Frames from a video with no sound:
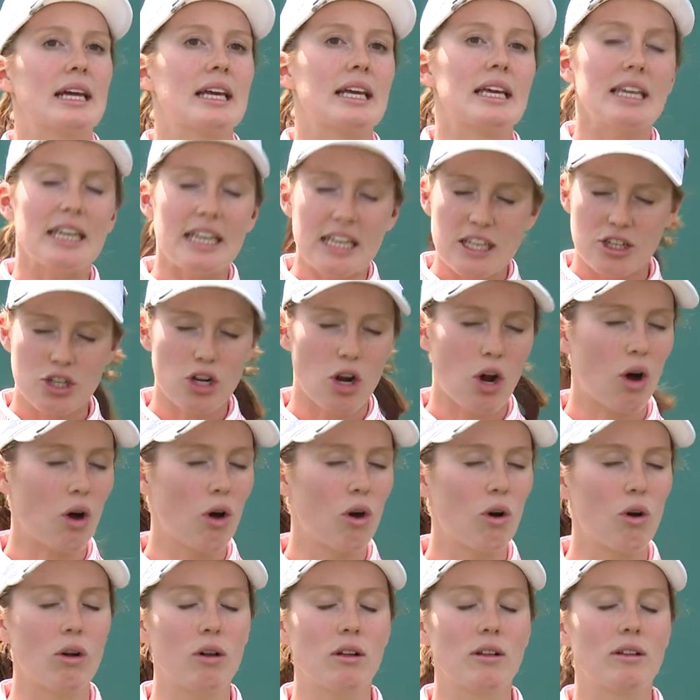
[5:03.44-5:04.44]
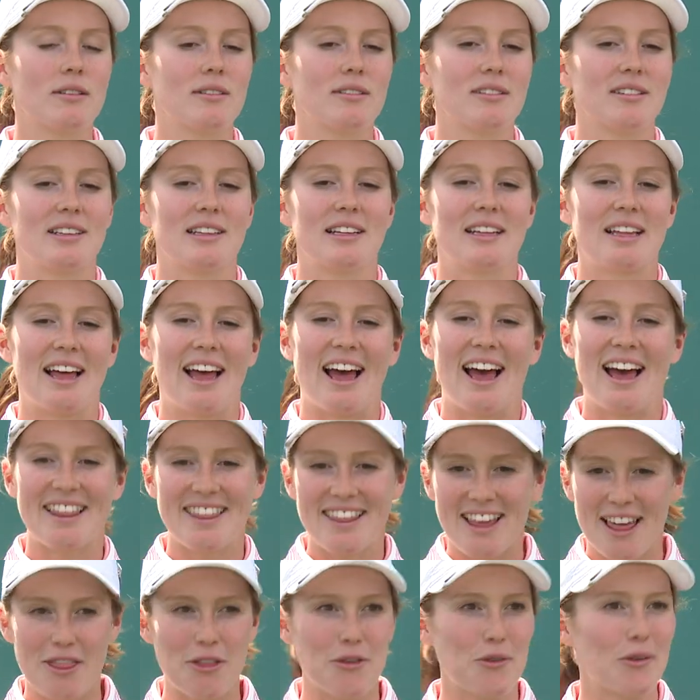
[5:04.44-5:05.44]
each hole, and
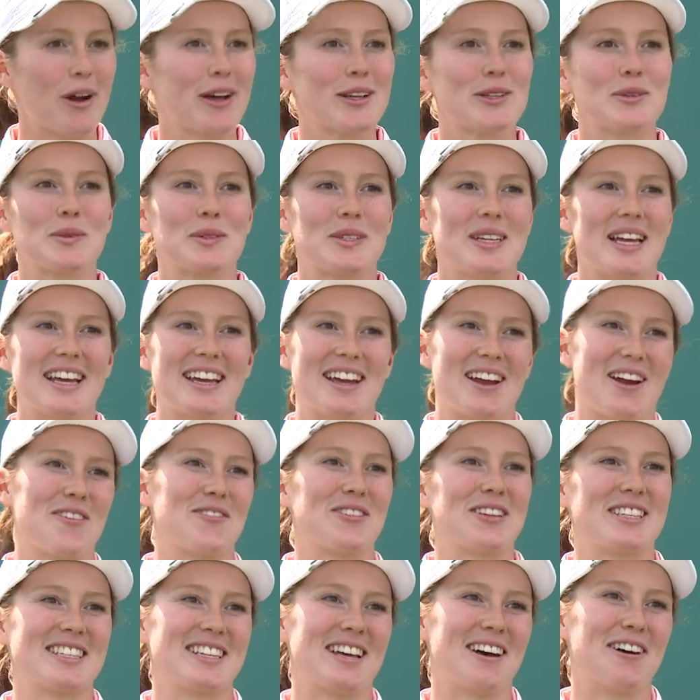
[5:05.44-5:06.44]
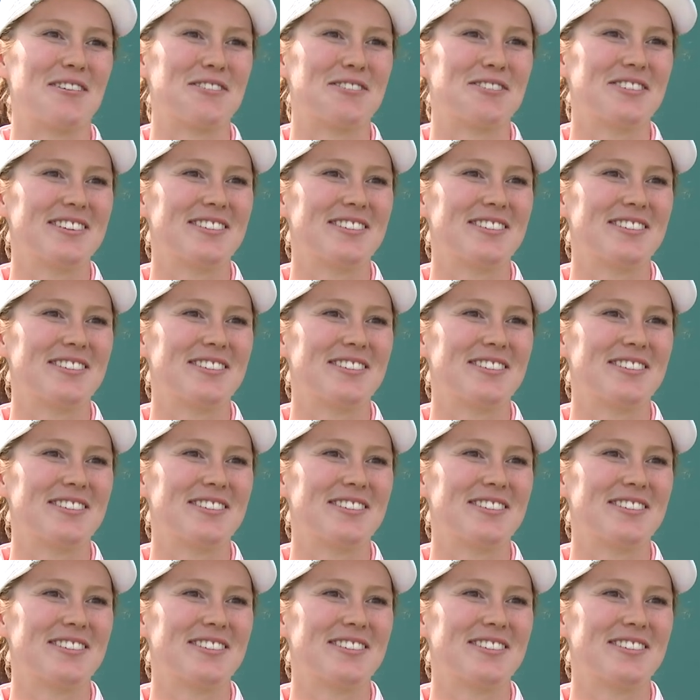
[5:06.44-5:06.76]
then the rest will take care of itself.